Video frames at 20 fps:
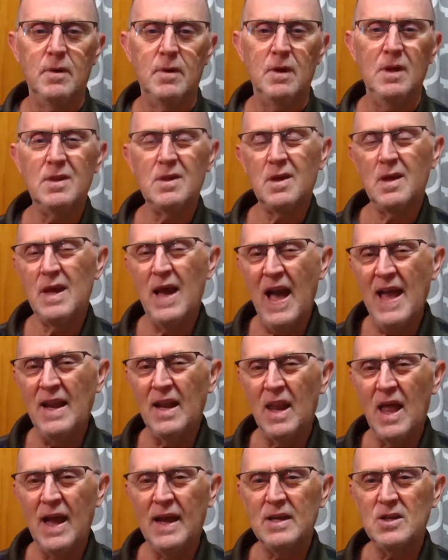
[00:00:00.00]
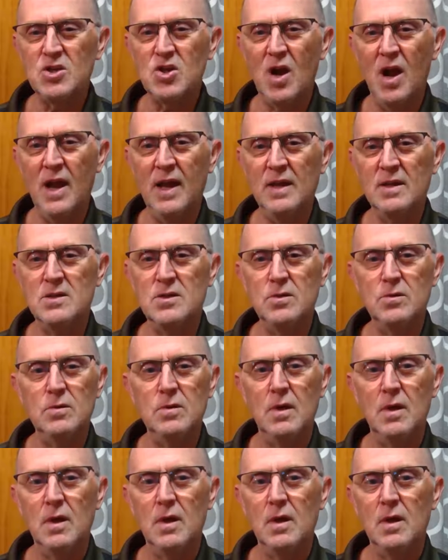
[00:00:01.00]
It's kind of like trying to,
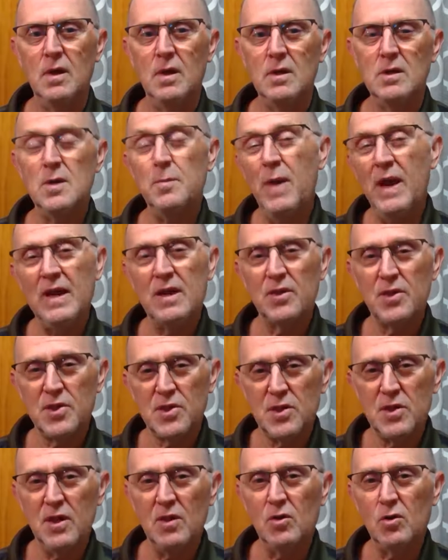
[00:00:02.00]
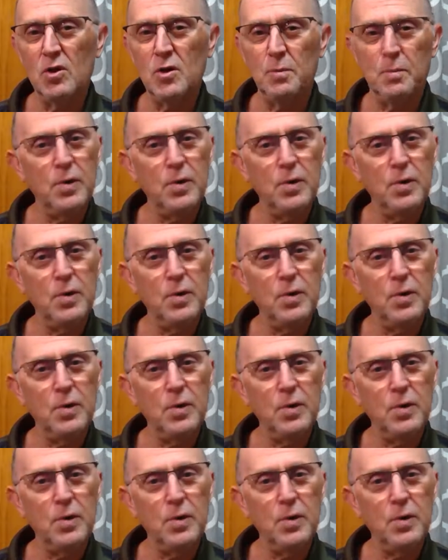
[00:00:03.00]
to make a silk